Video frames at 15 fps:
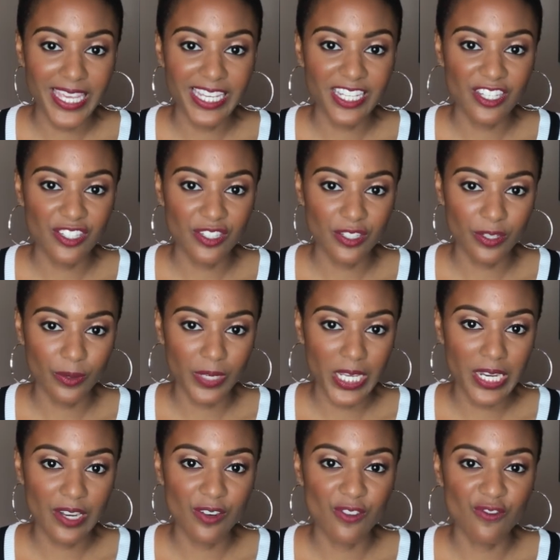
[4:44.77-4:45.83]
and do
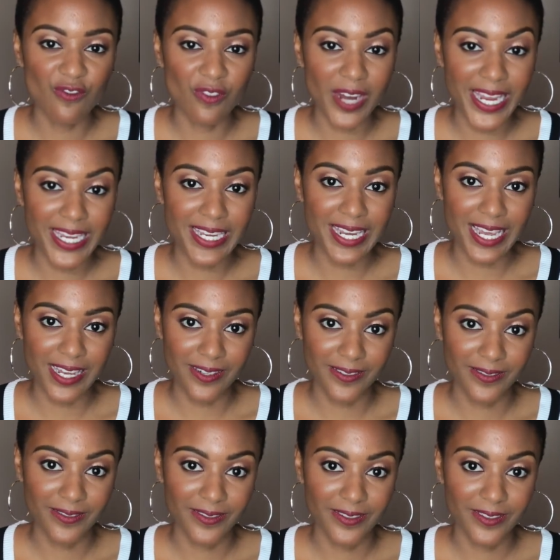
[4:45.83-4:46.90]
it right now.
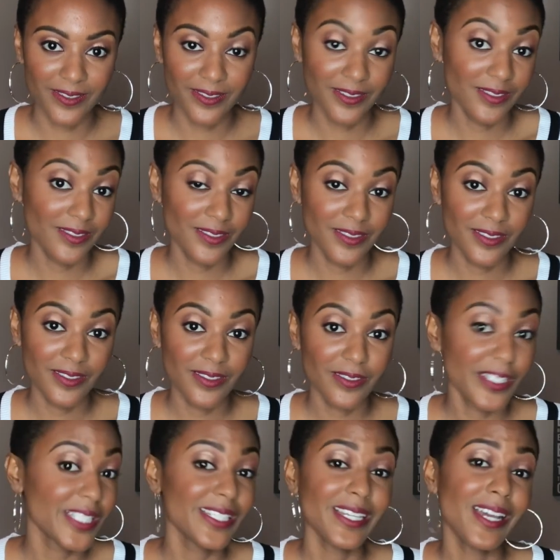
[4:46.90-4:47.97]

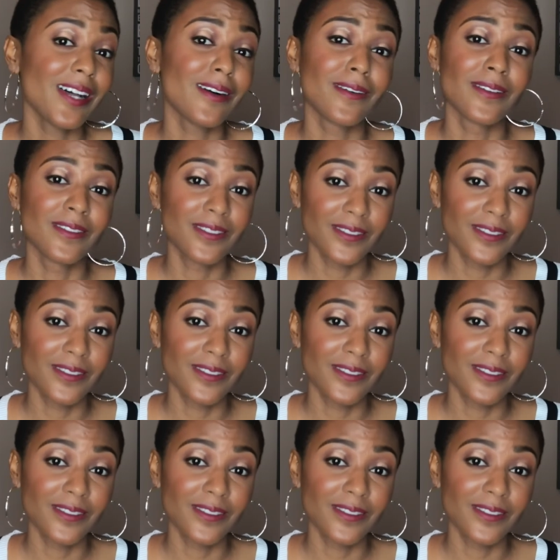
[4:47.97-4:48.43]
Right now.